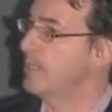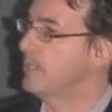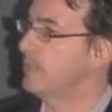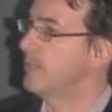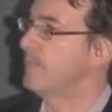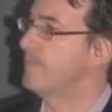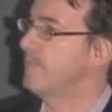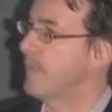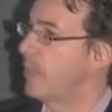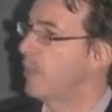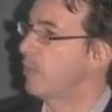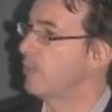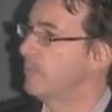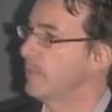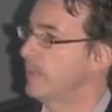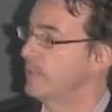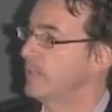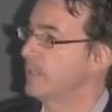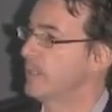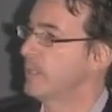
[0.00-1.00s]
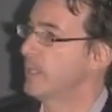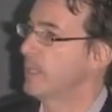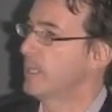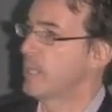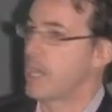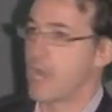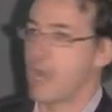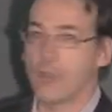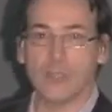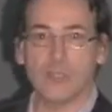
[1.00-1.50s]
you are in the
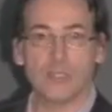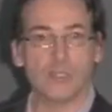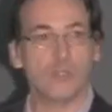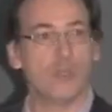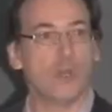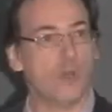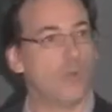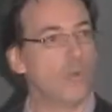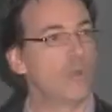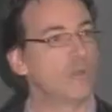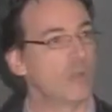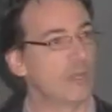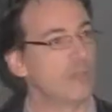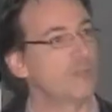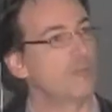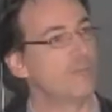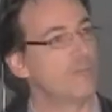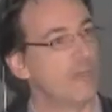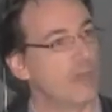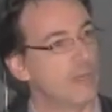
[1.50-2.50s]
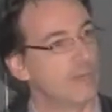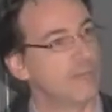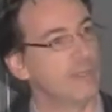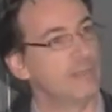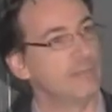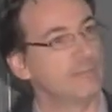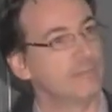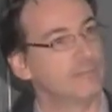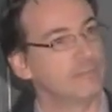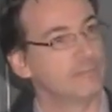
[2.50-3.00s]
environment. How can you know where you are in the
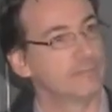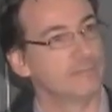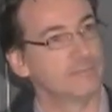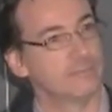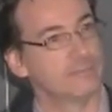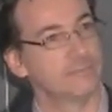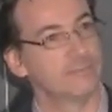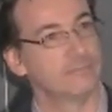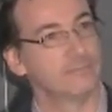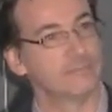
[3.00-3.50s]
environment?